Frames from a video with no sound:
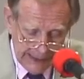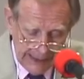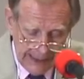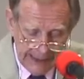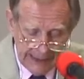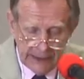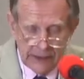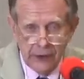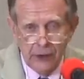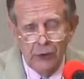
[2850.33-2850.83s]

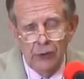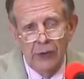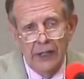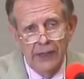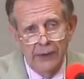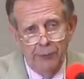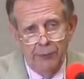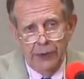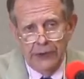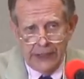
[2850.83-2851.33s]
take
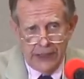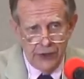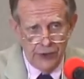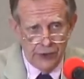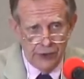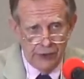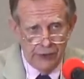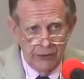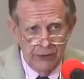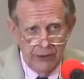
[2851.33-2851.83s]
great
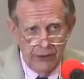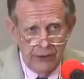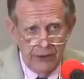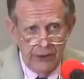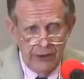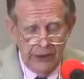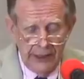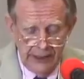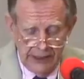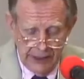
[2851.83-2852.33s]
pleasure
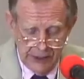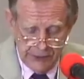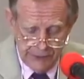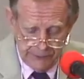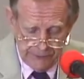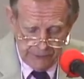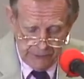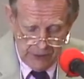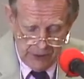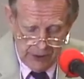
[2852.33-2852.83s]
in his
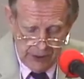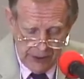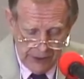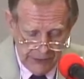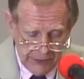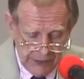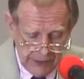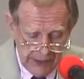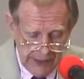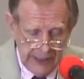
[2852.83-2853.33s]

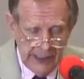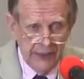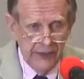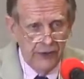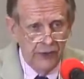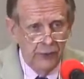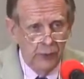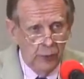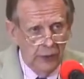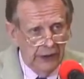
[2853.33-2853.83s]
flaws and
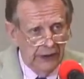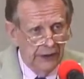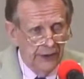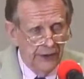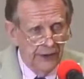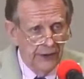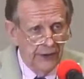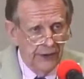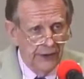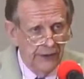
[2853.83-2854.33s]
his
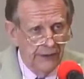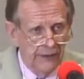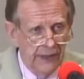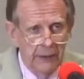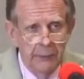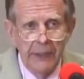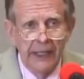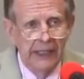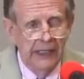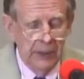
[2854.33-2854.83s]
weaknesses.
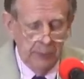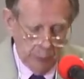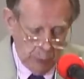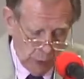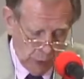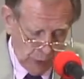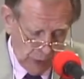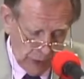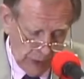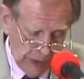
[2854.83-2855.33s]
They make him
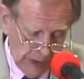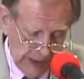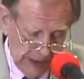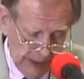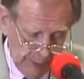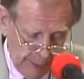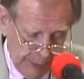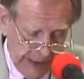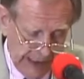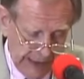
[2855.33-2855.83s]
more
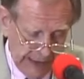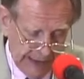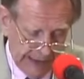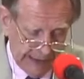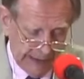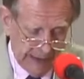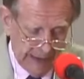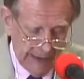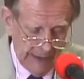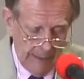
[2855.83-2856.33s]

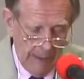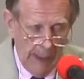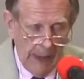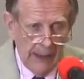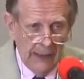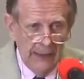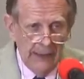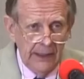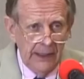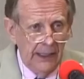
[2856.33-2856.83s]
appealing.
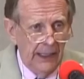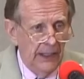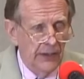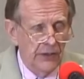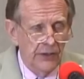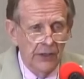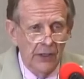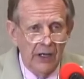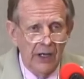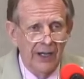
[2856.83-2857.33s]

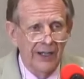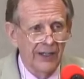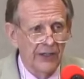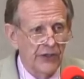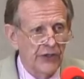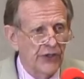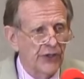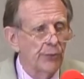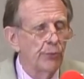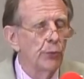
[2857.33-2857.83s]
He's not a
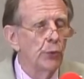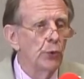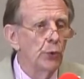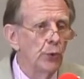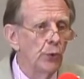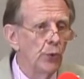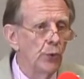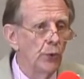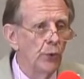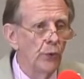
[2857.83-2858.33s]

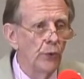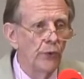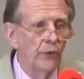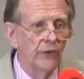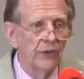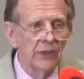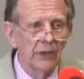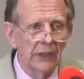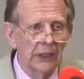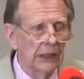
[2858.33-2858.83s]

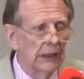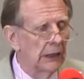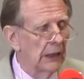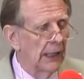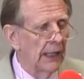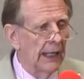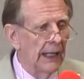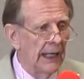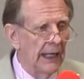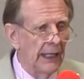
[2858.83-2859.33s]
smooth,
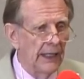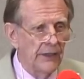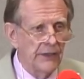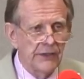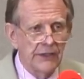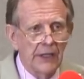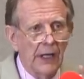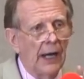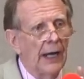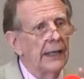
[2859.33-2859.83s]

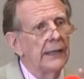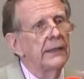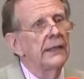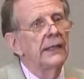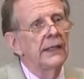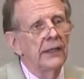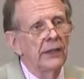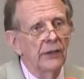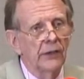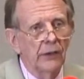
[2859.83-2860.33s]
glazed,
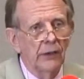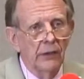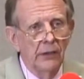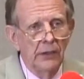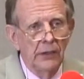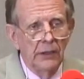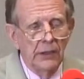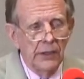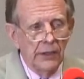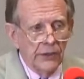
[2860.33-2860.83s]
ideal
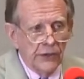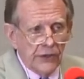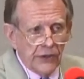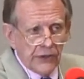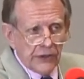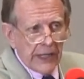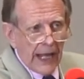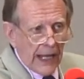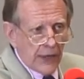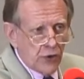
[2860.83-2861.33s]

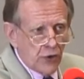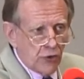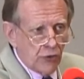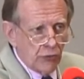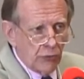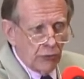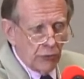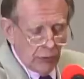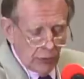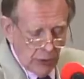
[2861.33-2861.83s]

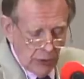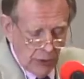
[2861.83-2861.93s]
statue